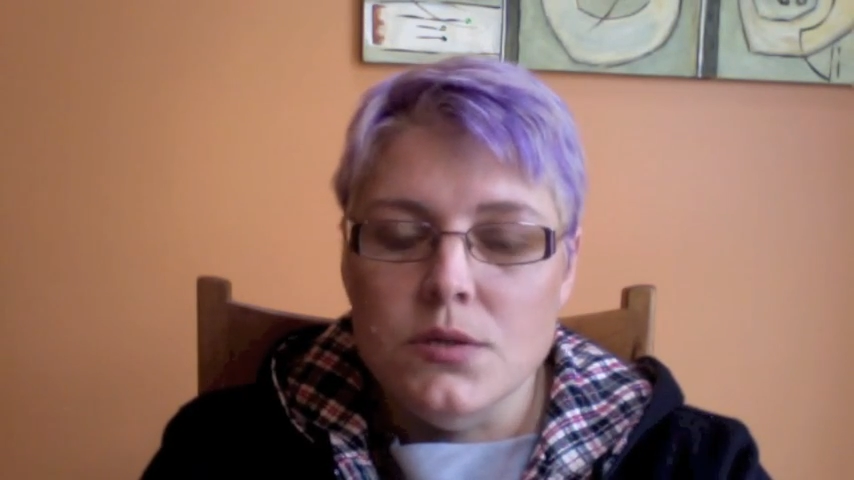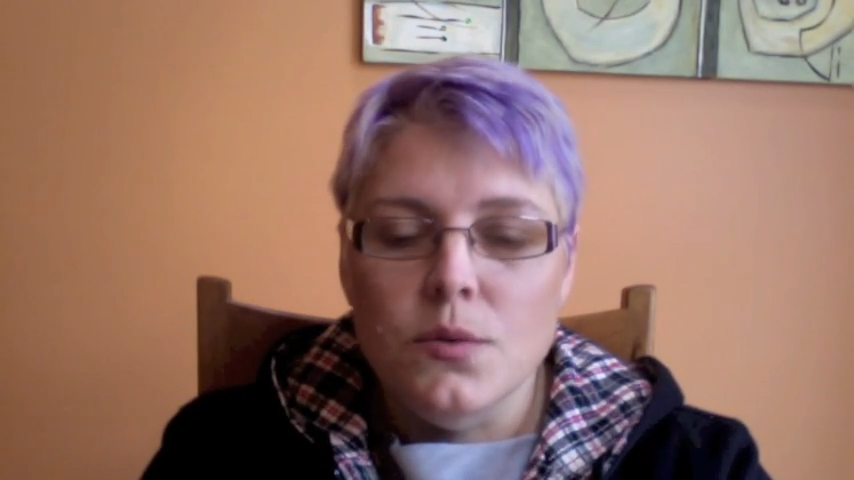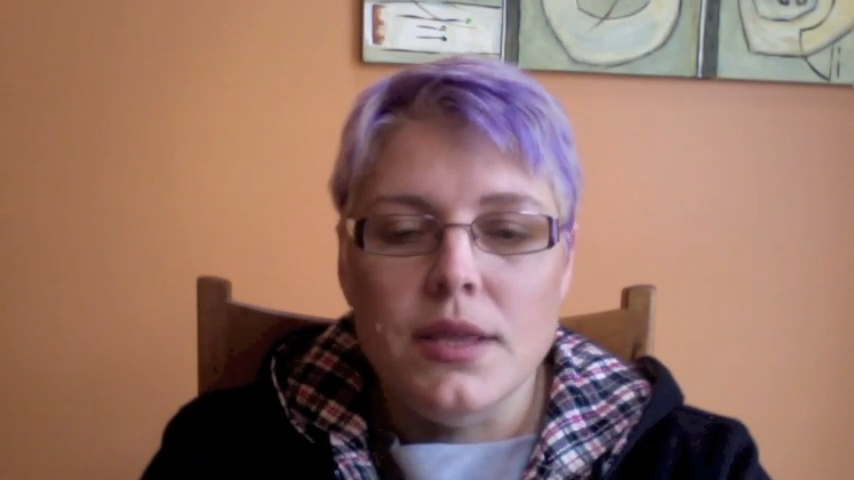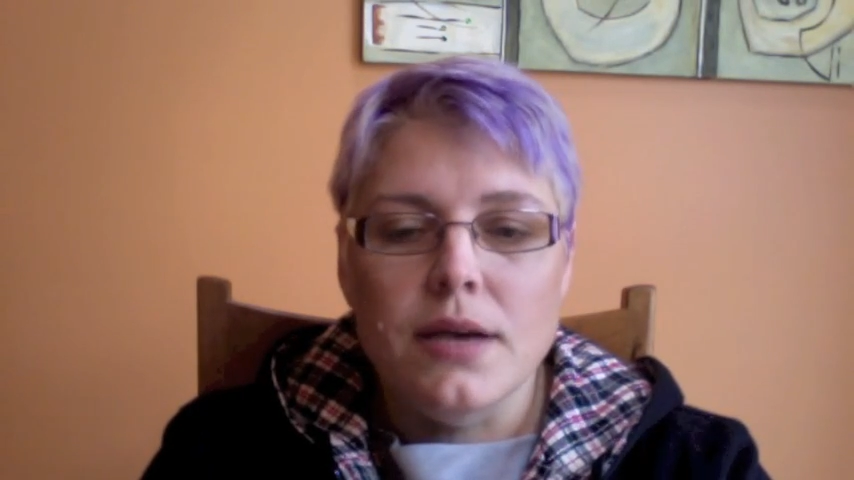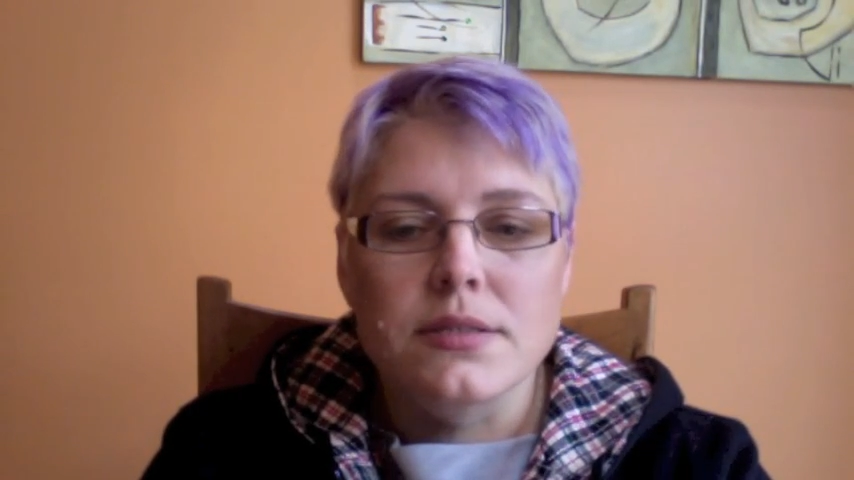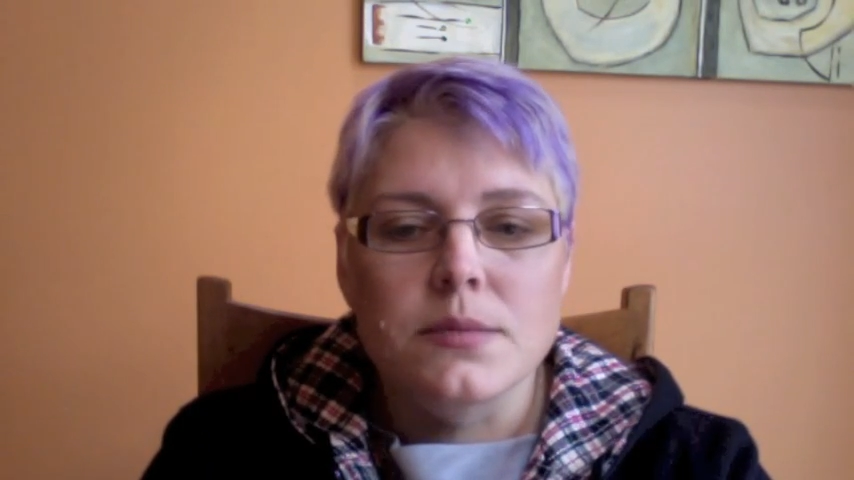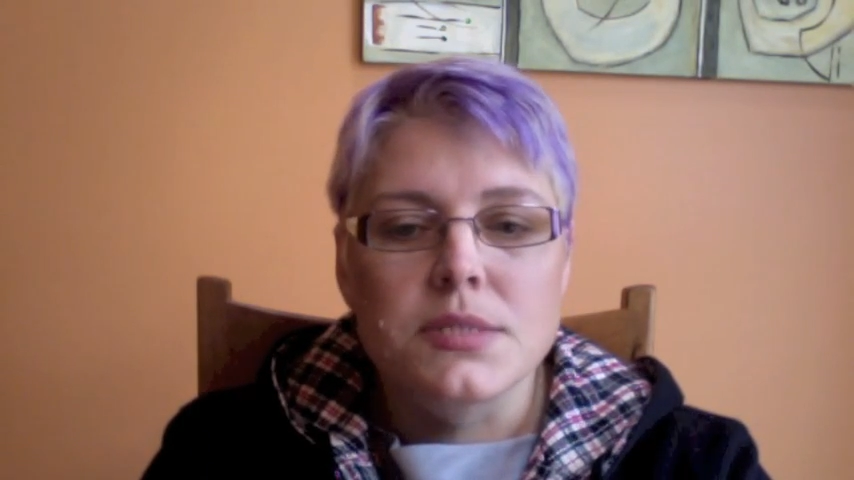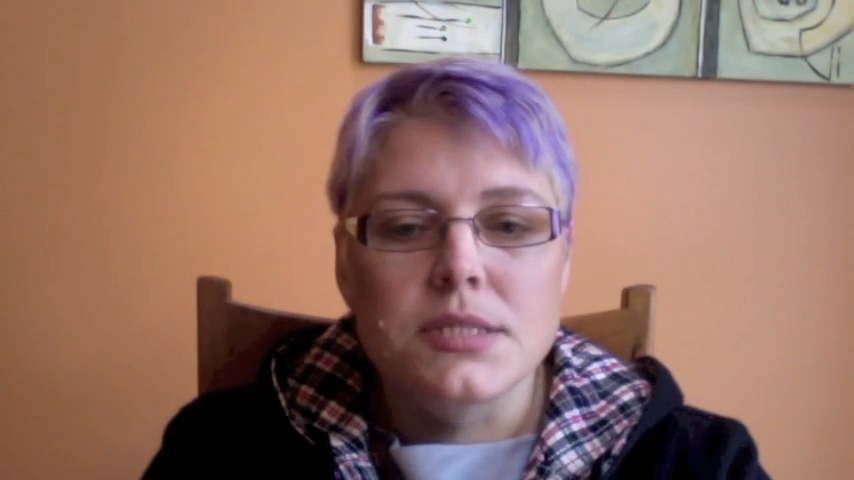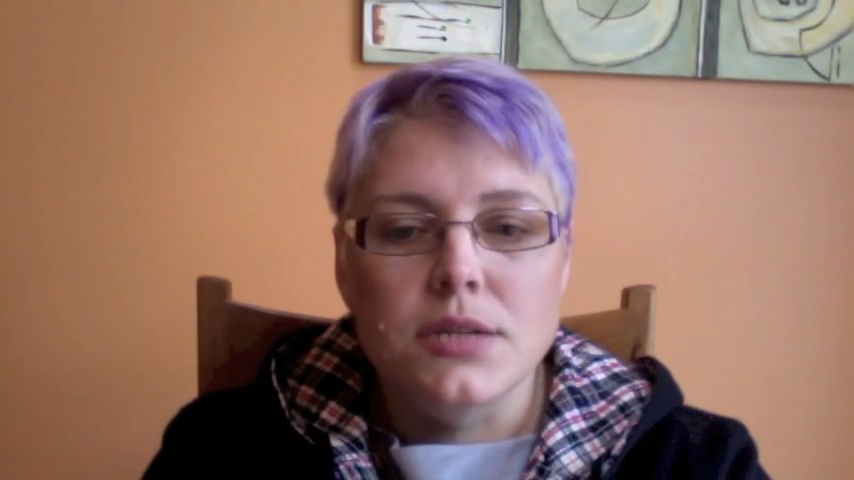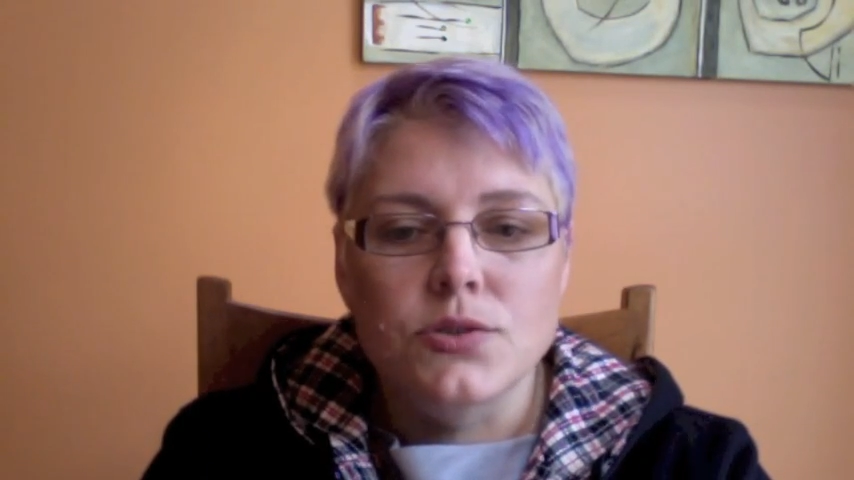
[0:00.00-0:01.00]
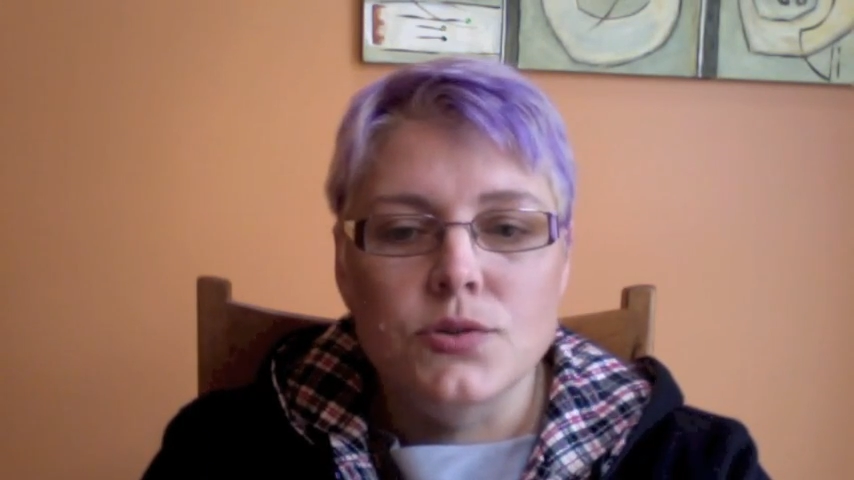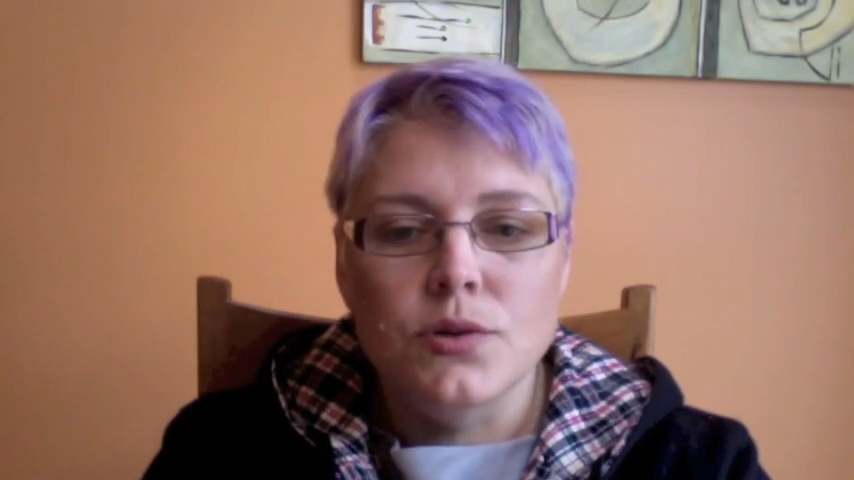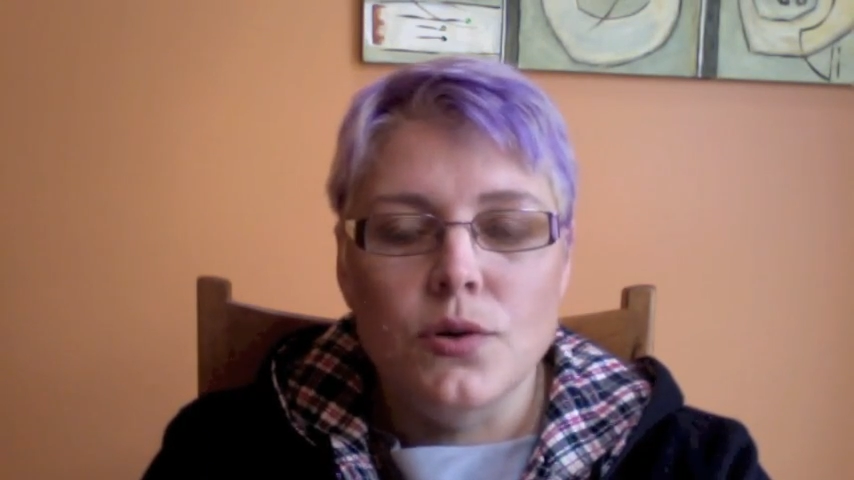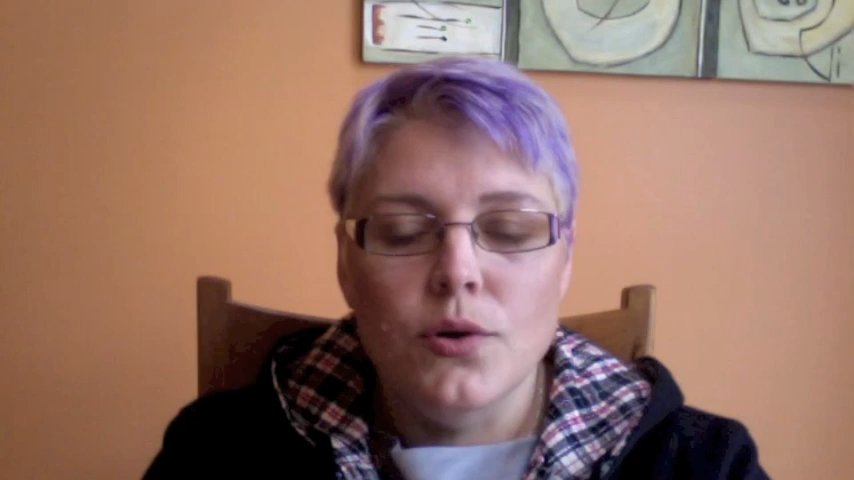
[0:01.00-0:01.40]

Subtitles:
without some central